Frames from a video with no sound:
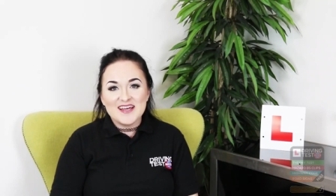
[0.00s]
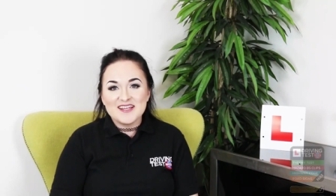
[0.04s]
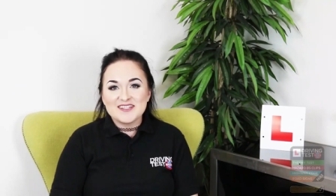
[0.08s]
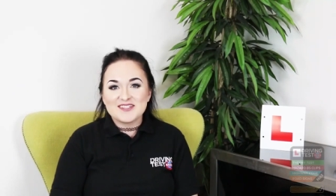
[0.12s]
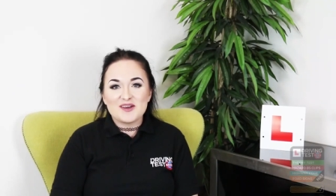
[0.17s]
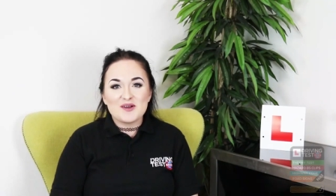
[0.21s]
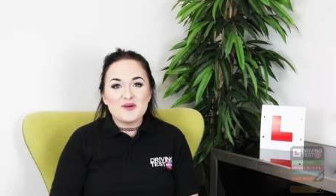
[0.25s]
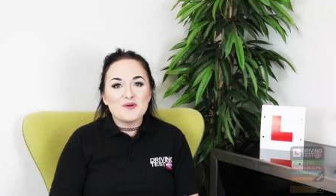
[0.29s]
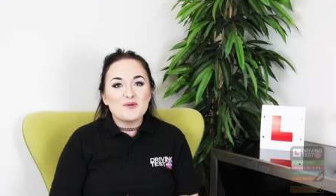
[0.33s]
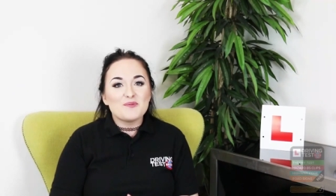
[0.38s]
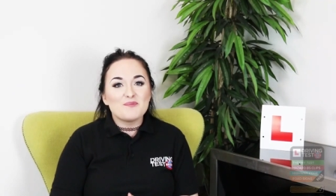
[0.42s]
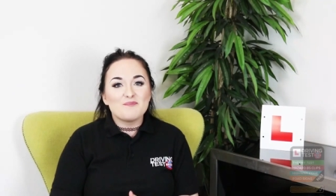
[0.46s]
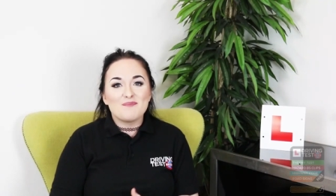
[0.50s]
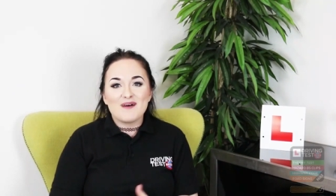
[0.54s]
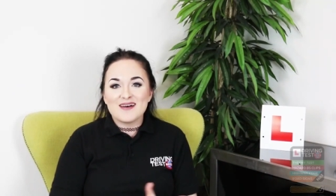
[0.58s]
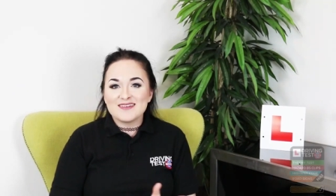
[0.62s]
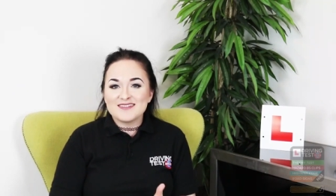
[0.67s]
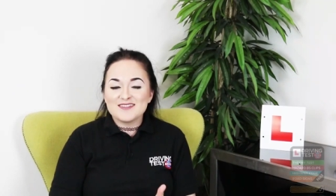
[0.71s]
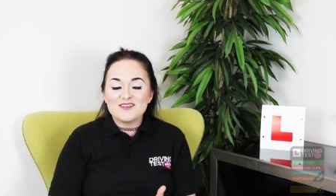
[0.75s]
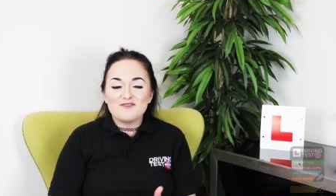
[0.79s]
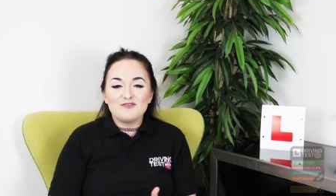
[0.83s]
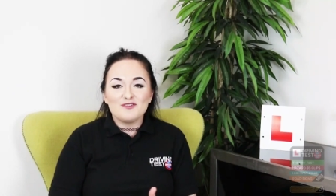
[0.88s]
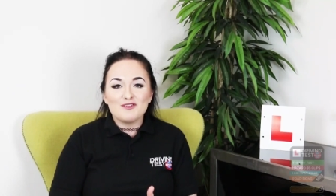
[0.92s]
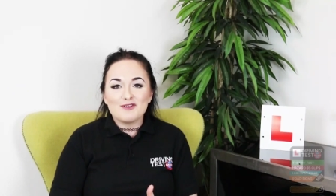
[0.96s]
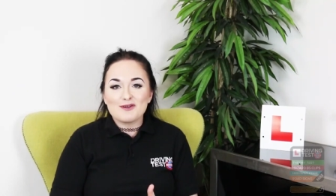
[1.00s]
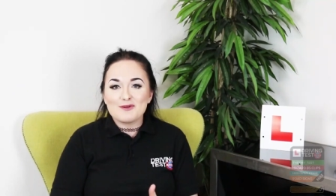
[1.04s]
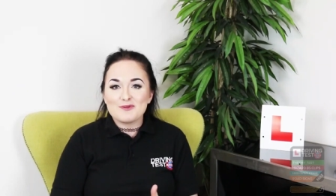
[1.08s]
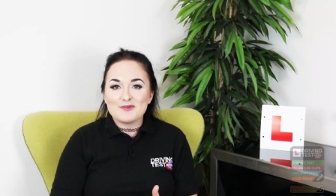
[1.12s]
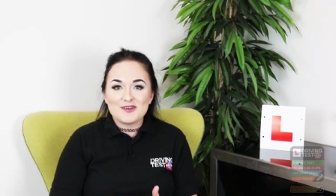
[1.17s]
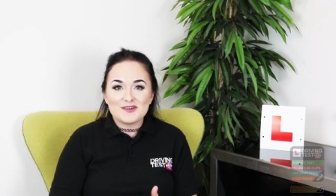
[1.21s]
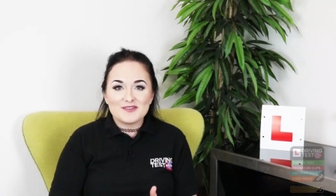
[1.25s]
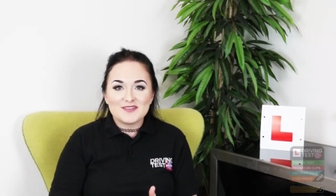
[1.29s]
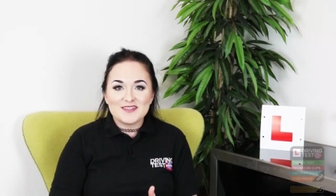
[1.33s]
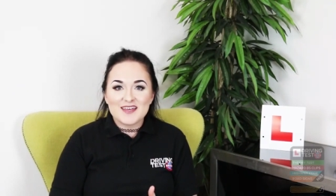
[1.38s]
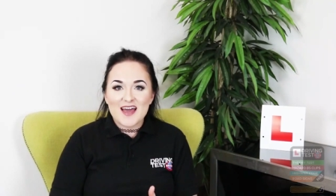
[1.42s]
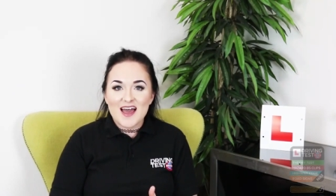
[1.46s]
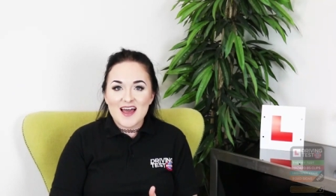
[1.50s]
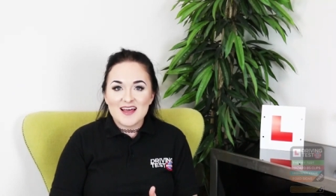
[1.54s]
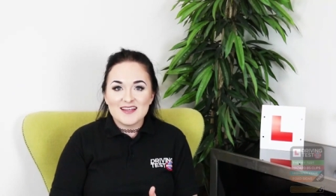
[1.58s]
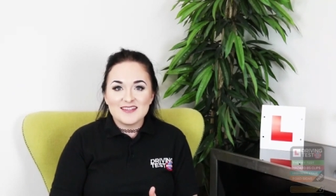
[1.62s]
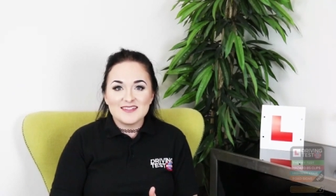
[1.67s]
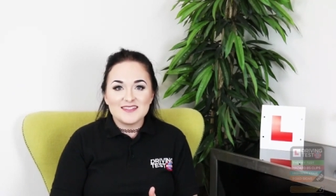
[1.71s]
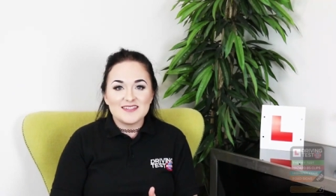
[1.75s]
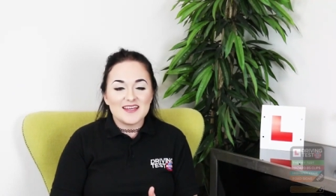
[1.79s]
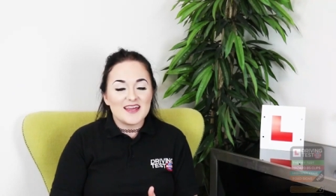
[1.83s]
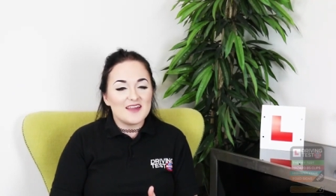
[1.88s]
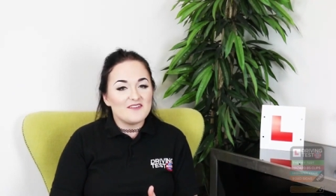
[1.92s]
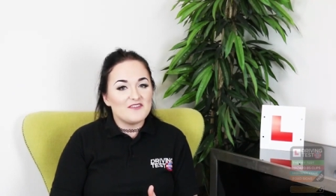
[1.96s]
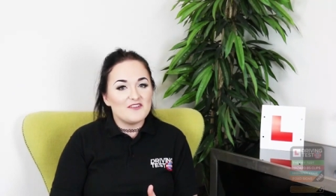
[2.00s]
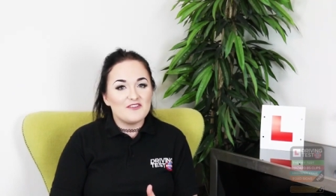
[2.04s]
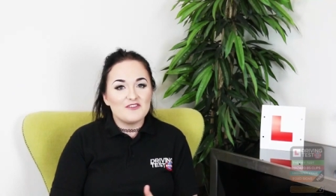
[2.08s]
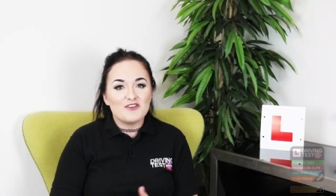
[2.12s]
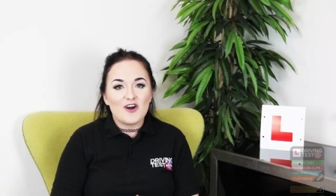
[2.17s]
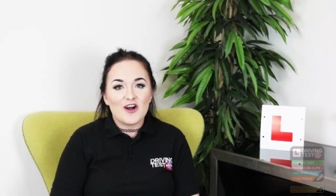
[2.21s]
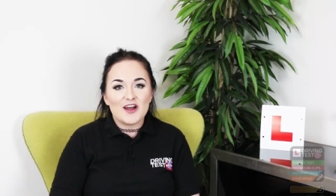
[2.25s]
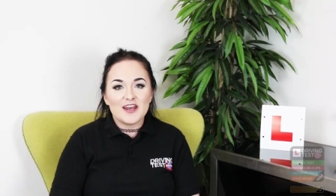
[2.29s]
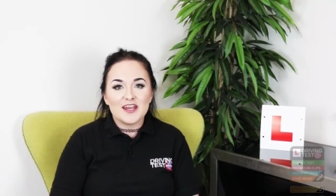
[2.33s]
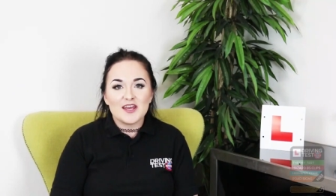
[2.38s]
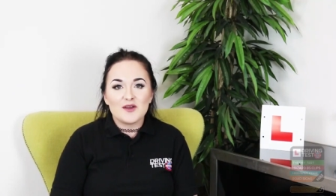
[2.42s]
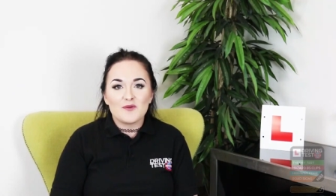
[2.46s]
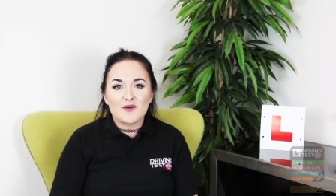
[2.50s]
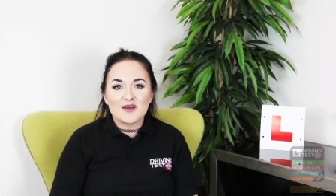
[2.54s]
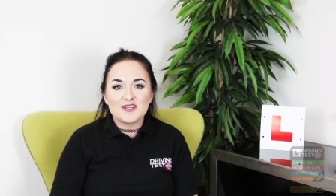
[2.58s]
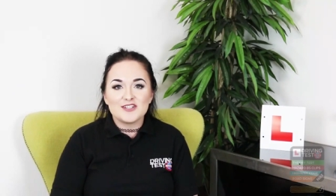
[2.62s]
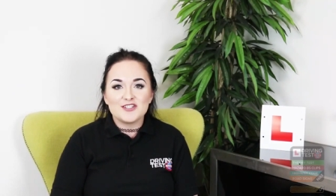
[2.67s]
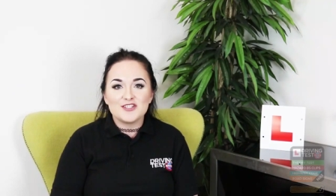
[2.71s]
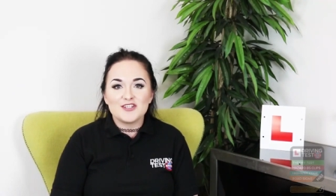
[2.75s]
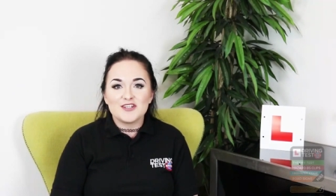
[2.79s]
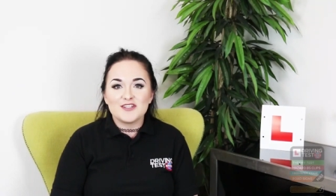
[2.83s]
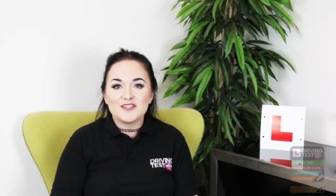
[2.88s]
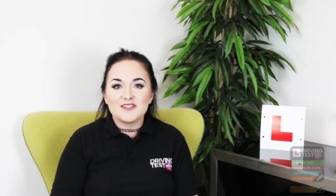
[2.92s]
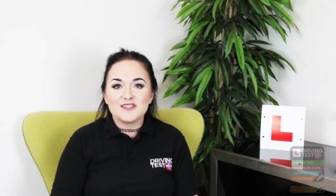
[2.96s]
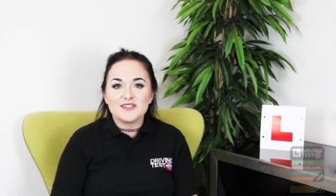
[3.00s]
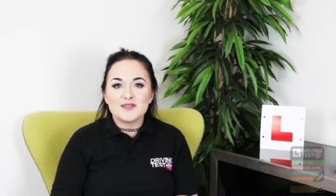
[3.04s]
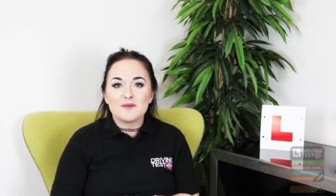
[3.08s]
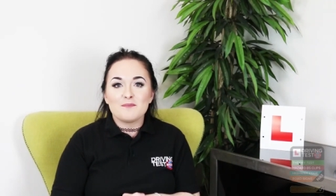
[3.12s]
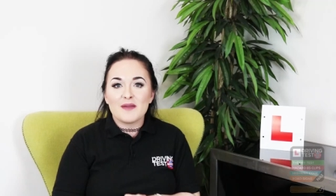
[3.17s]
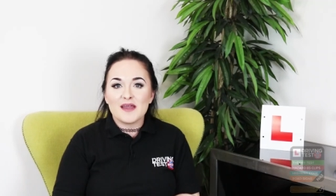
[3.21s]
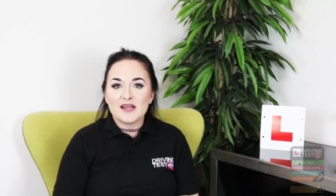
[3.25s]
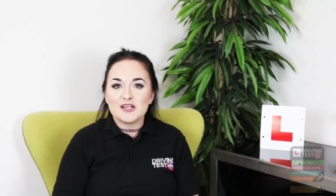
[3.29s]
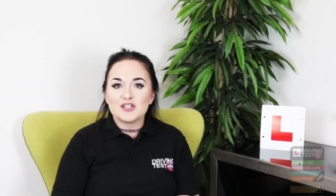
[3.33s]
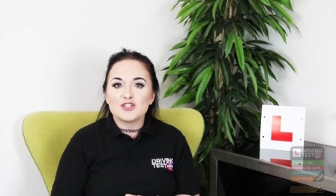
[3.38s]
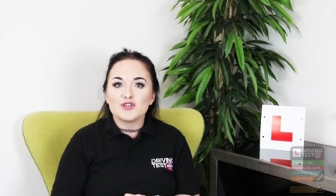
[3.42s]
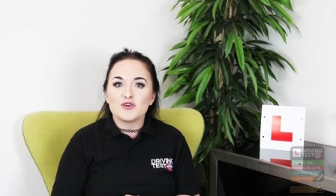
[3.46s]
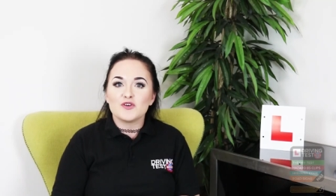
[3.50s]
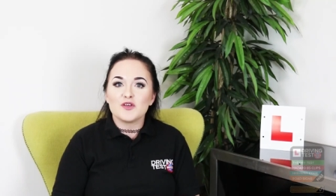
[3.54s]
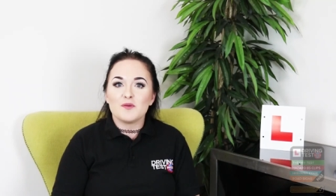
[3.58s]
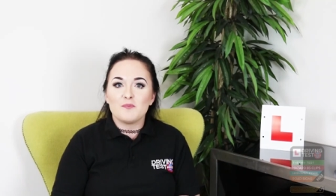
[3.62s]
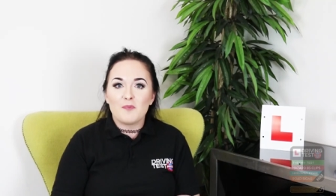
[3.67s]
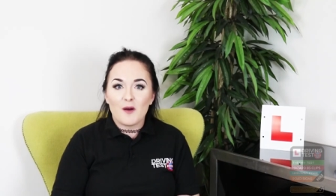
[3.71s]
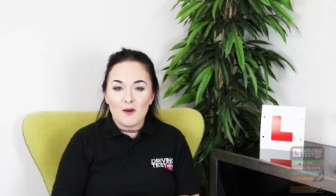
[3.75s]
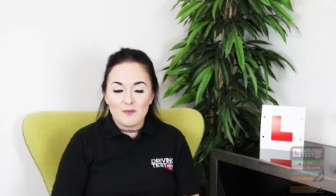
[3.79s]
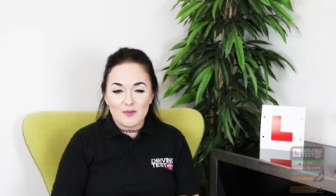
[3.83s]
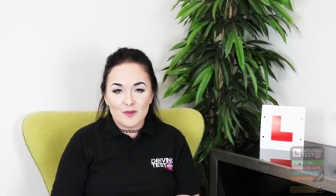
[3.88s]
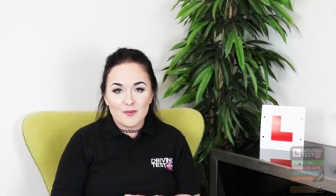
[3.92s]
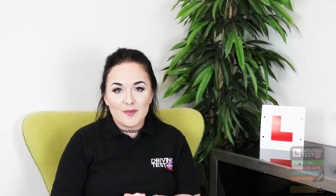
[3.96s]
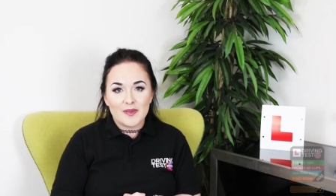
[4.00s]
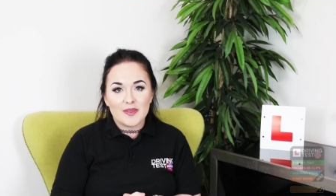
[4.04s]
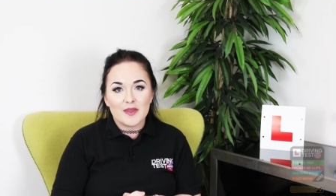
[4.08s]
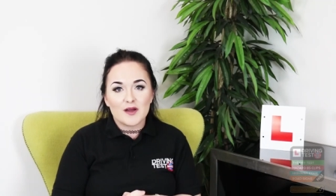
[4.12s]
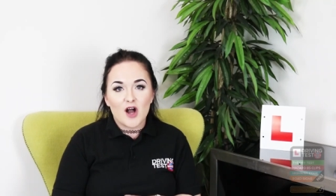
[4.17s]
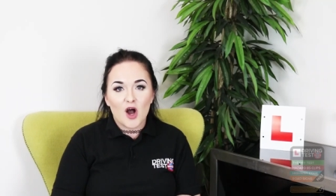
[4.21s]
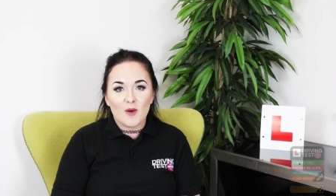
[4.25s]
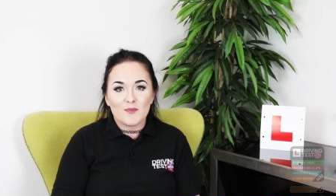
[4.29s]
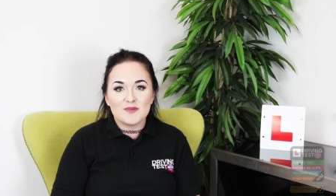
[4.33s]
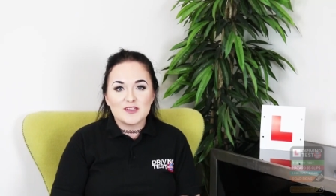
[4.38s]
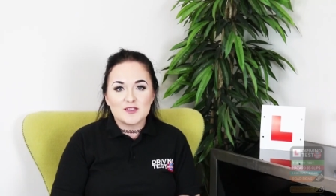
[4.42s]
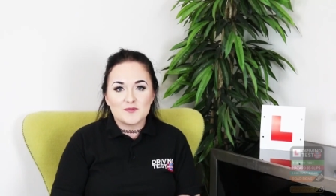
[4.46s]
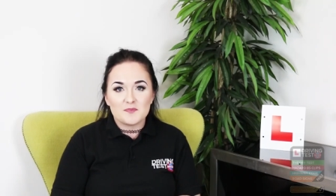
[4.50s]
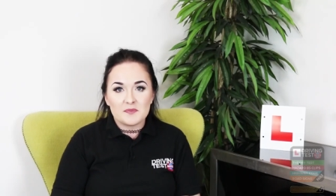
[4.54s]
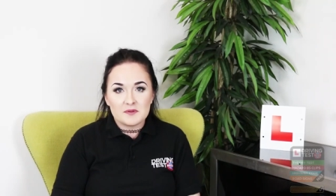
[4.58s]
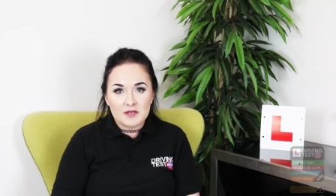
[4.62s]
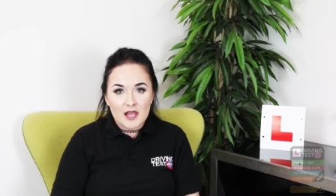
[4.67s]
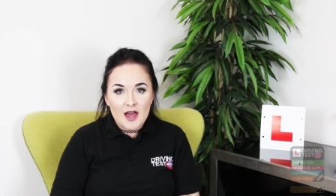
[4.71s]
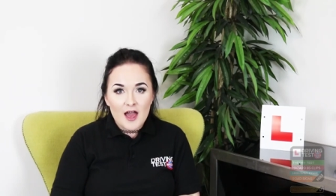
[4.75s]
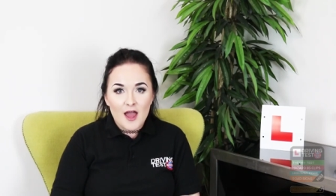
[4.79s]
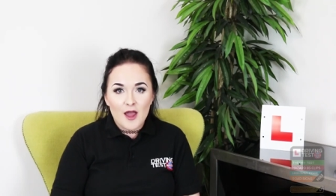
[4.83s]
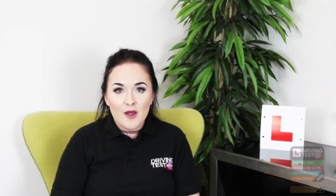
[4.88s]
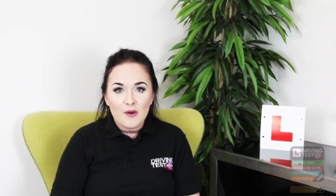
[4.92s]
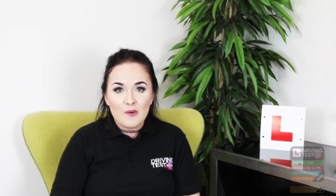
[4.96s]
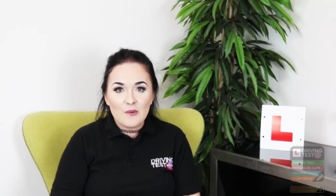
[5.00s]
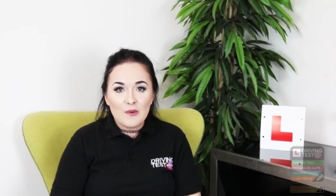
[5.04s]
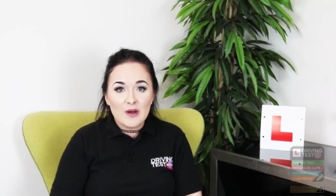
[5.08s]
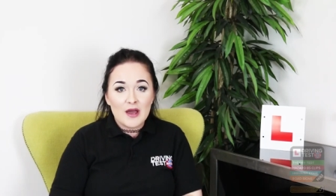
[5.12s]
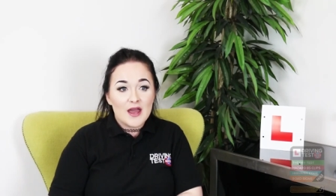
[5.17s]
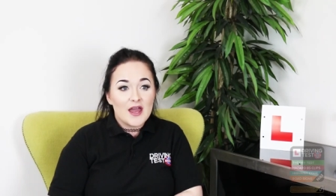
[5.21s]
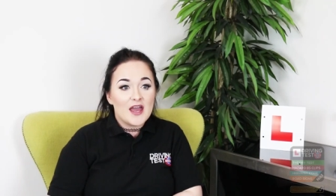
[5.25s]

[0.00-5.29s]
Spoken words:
So best of luck with your test. If you've got any questions, make sure you pop them in the comments below.